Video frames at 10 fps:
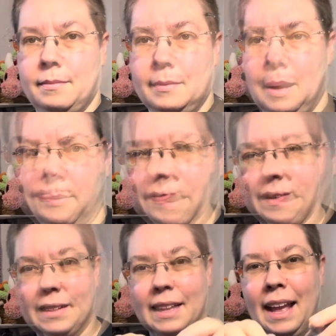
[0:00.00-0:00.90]
There we go.
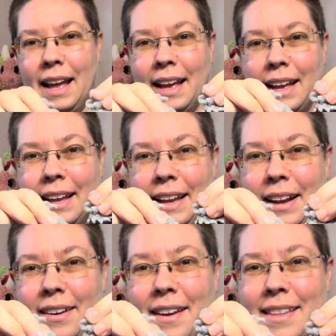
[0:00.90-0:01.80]

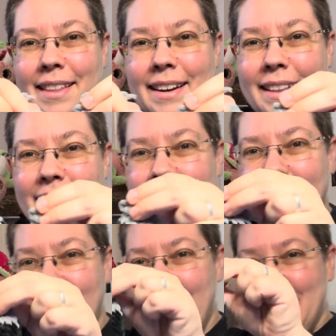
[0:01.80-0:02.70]
Here are the little
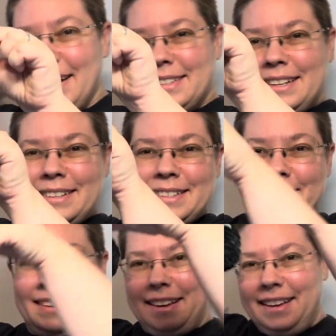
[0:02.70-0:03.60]
legs. They're
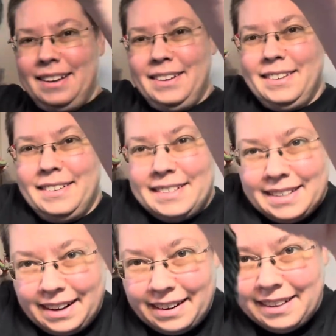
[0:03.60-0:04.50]
so cute. Here, I'll